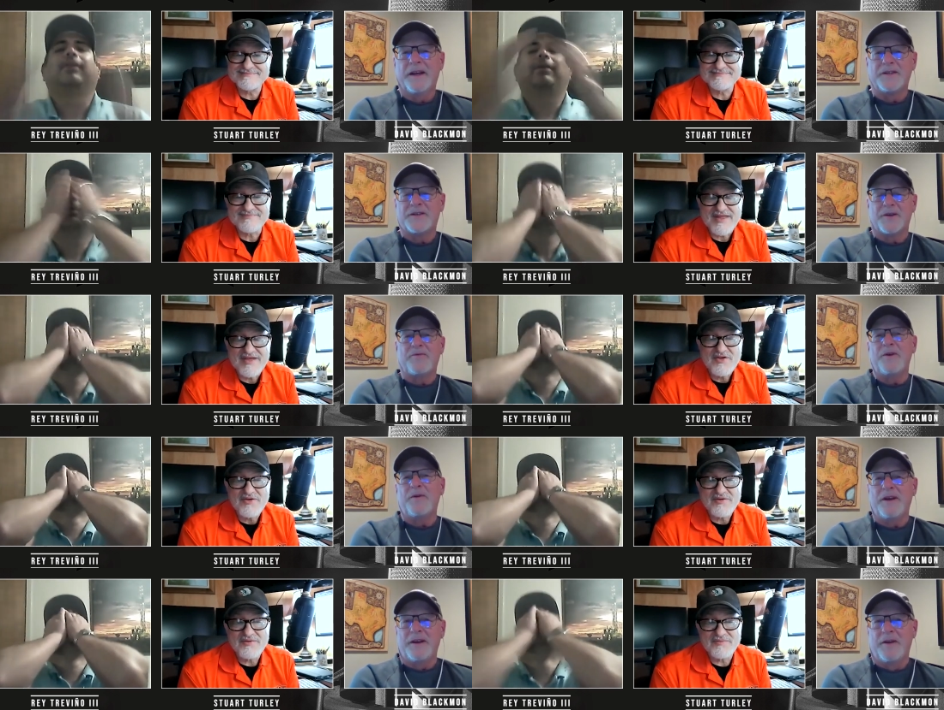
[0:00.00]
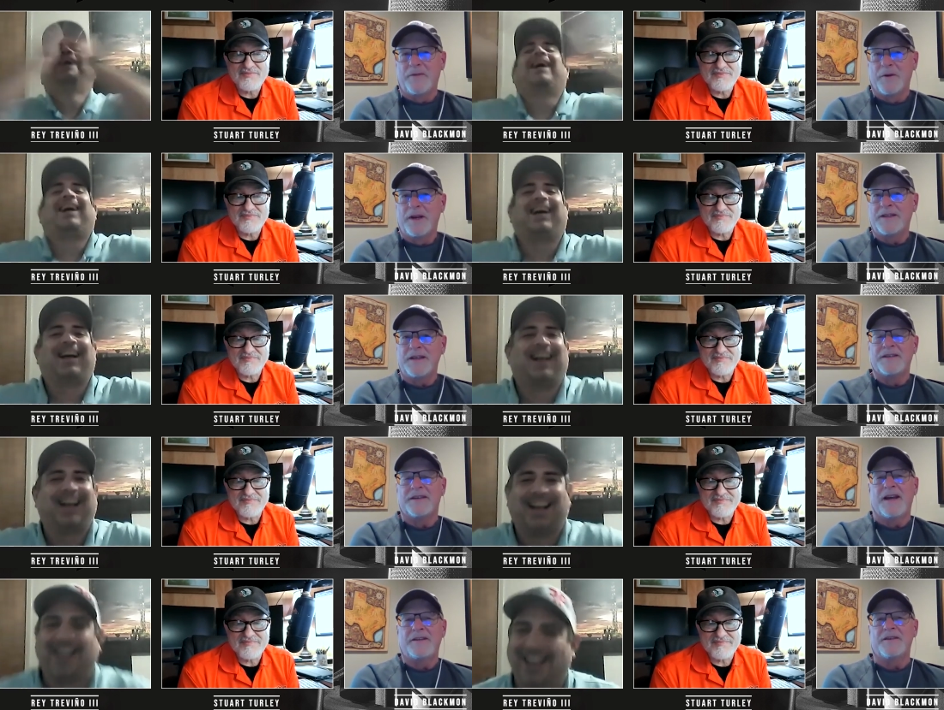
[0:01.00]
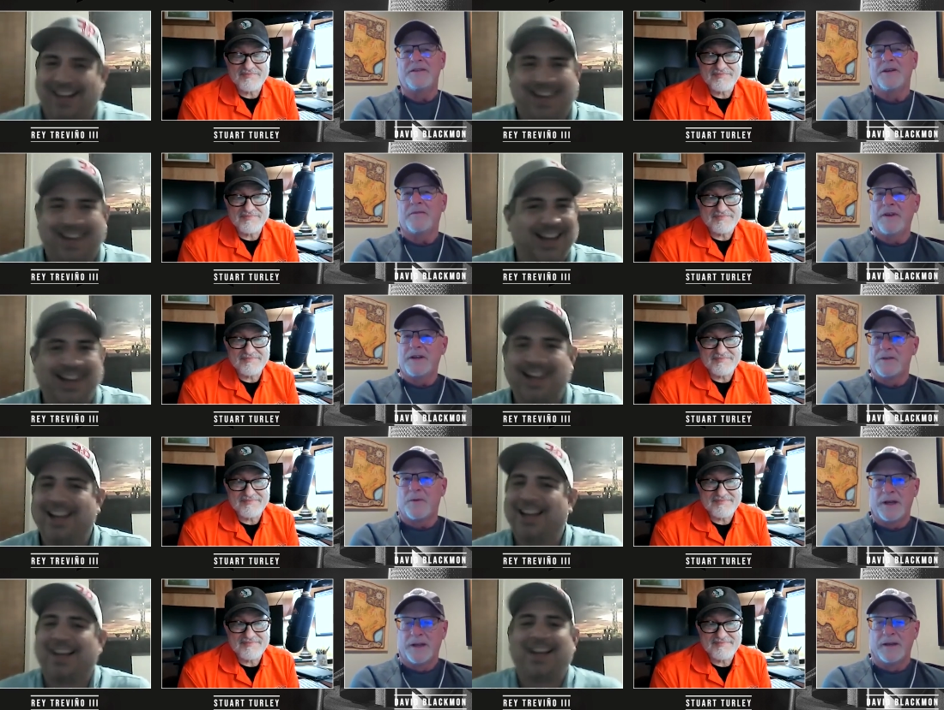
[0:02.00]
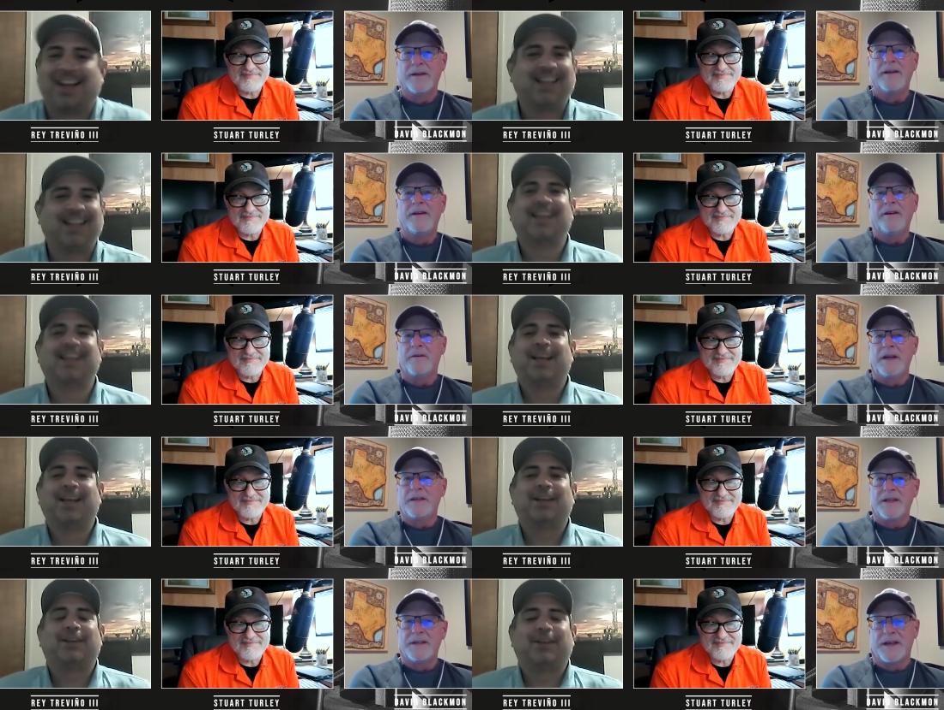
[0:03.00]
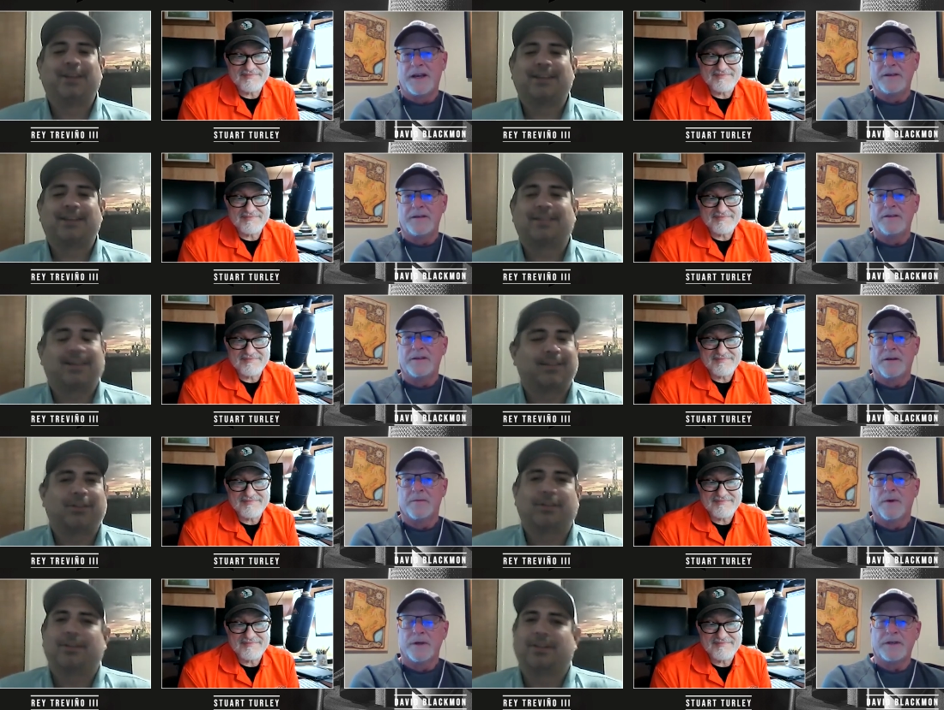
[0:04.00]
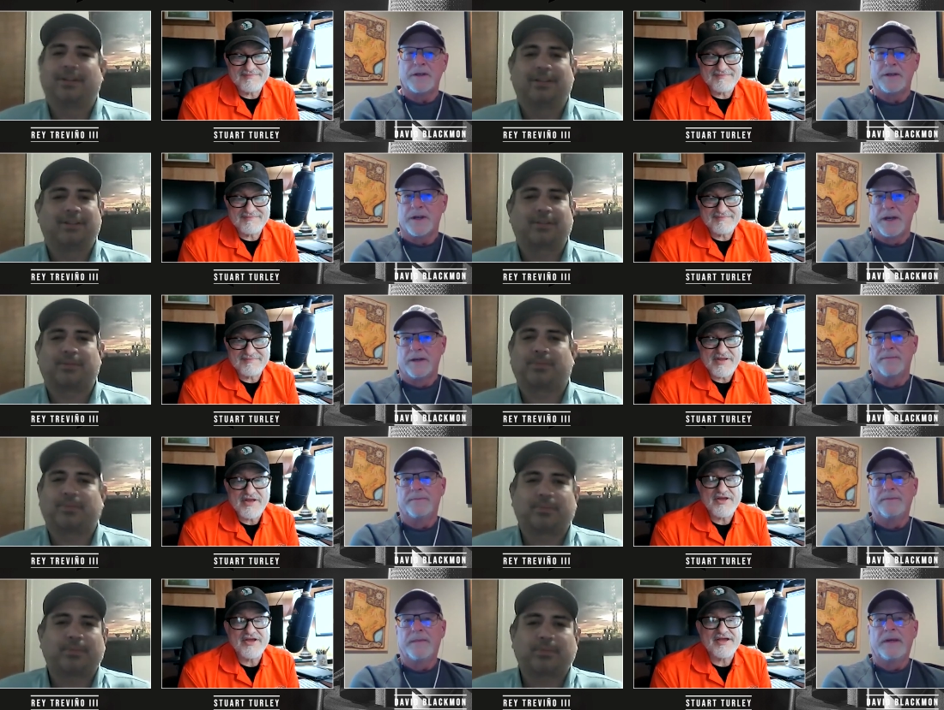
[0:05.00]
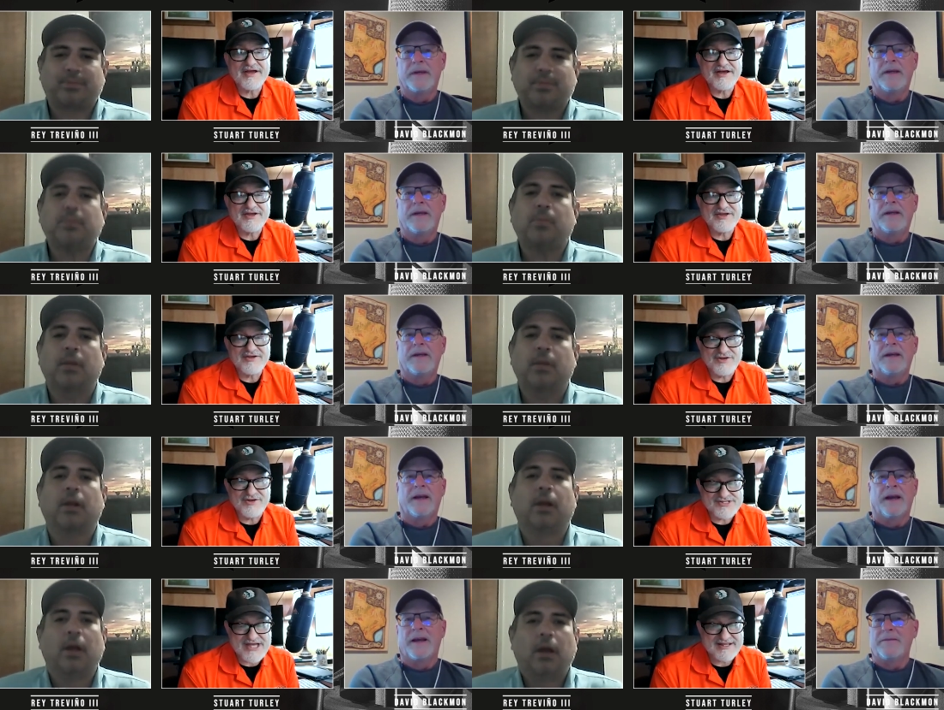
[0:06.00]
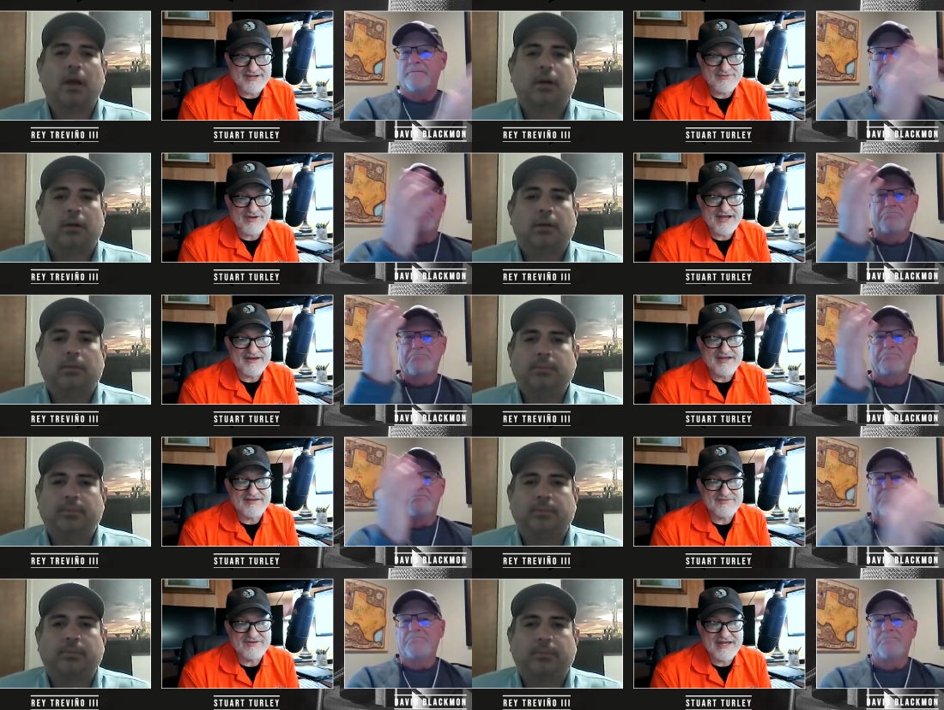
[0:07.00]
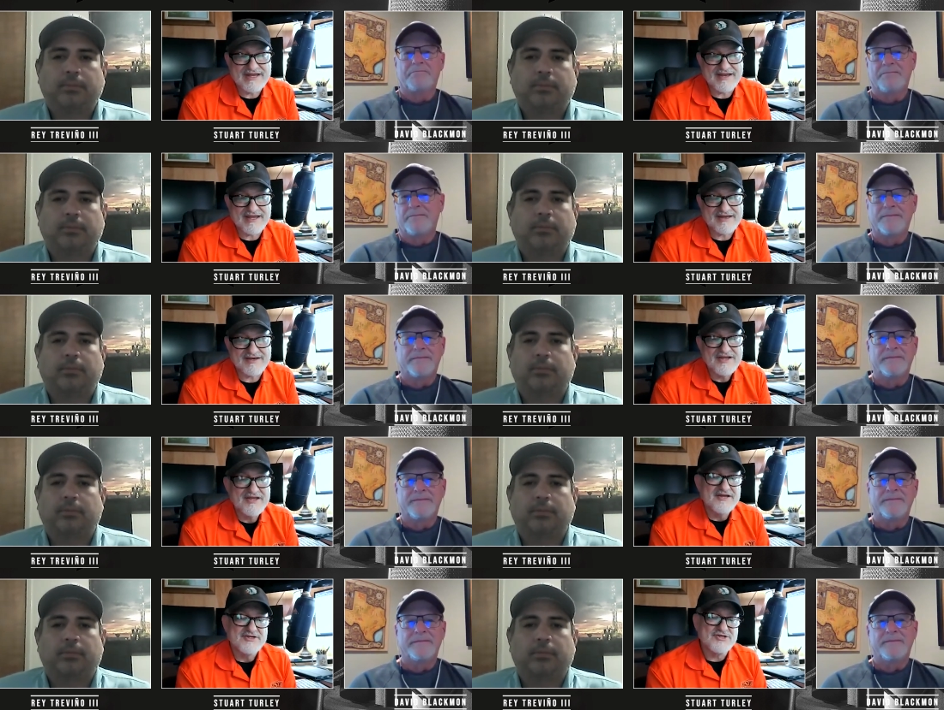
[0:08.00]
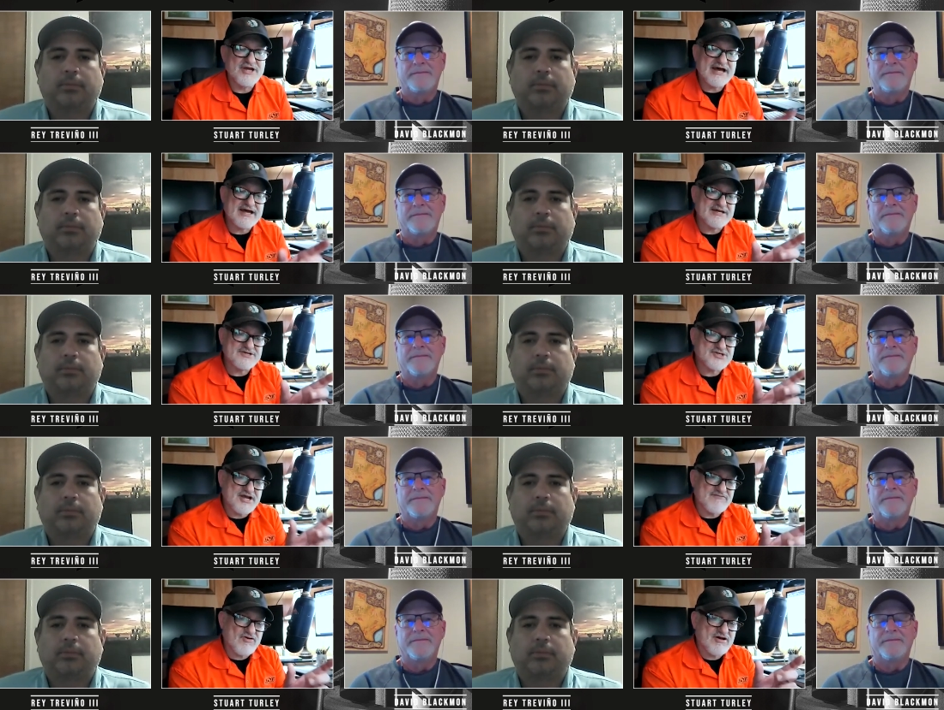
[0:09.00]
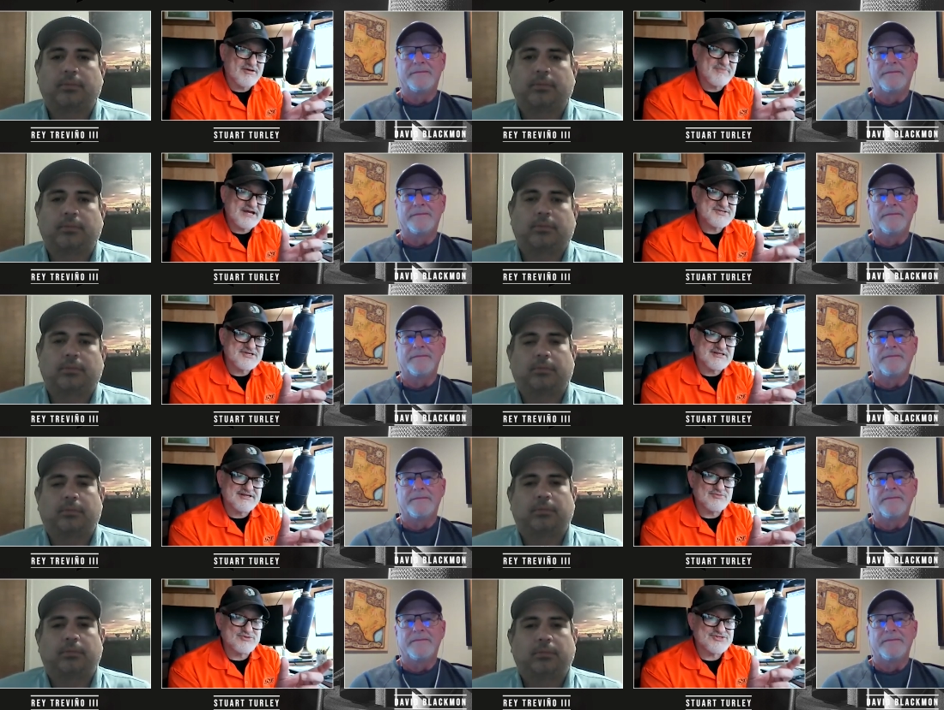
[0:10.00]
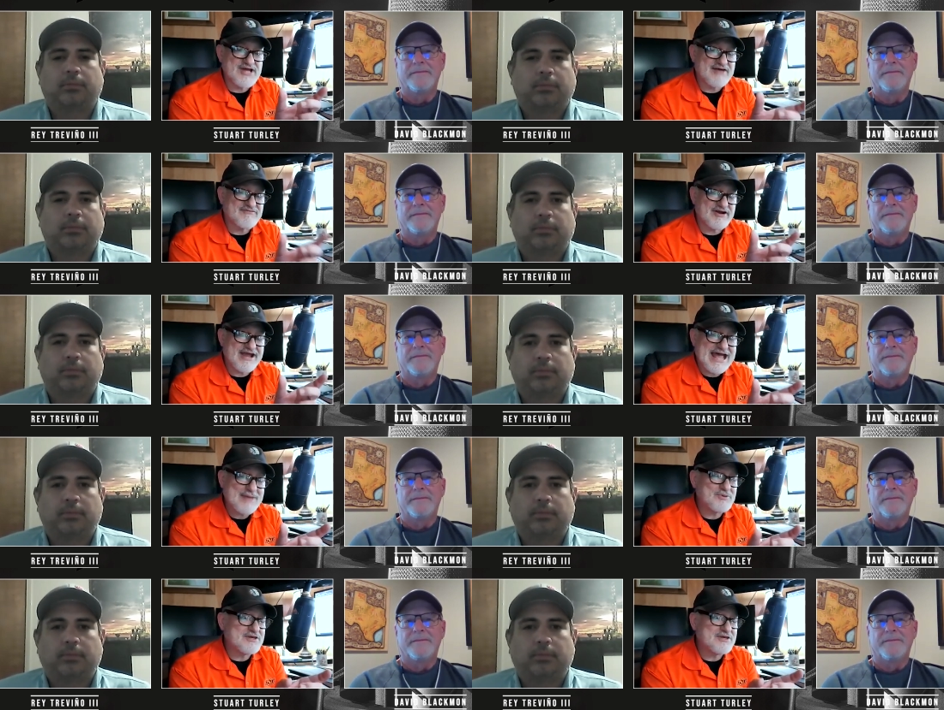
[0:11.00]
Speaker 1: And so if you if you're easing sanctions on Venezuela, you're easing sanctions on Russia and China.
Speaker 2: Uh, you're exactly right, David. And and uh, Chevron basically was not very happy